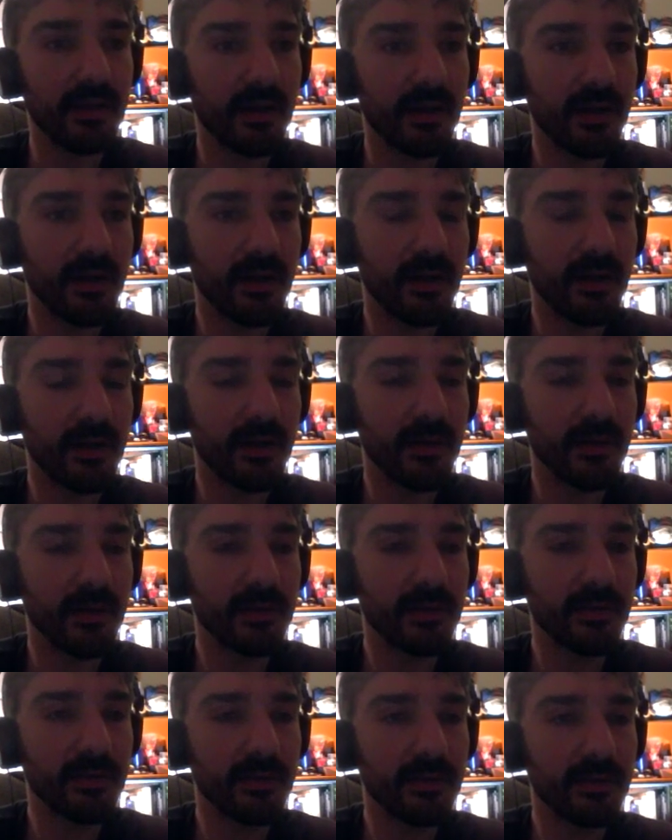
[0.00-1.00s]
uh,
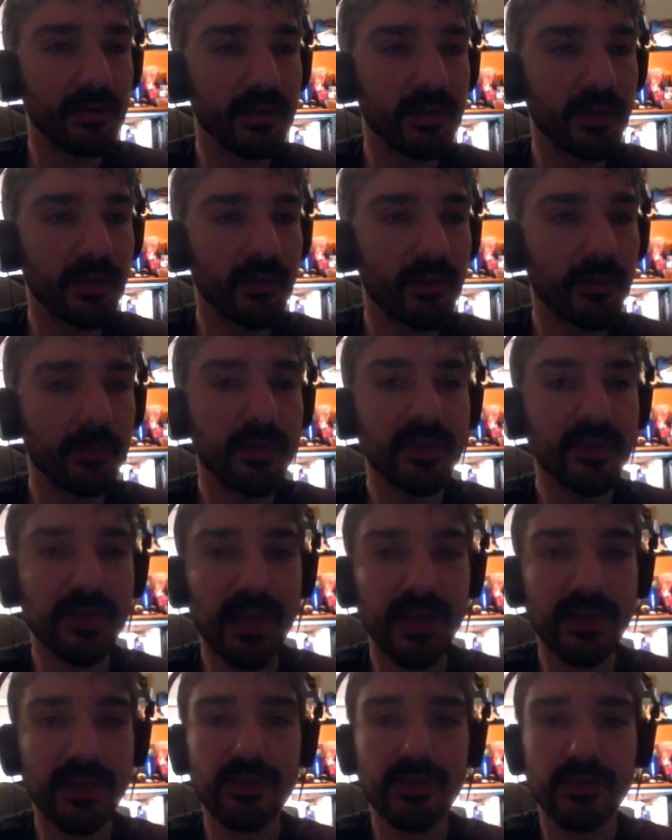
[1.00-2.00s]
the
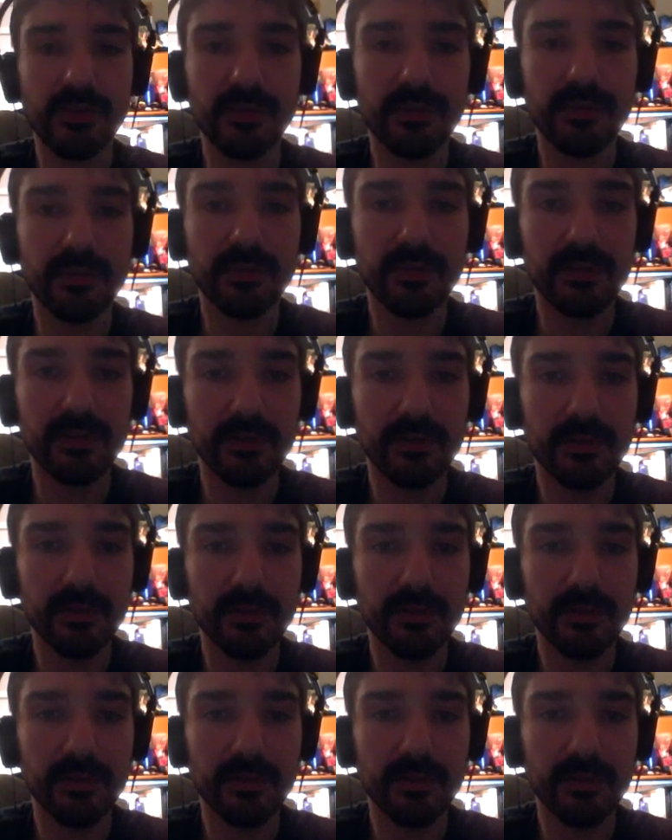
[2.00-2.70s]
potential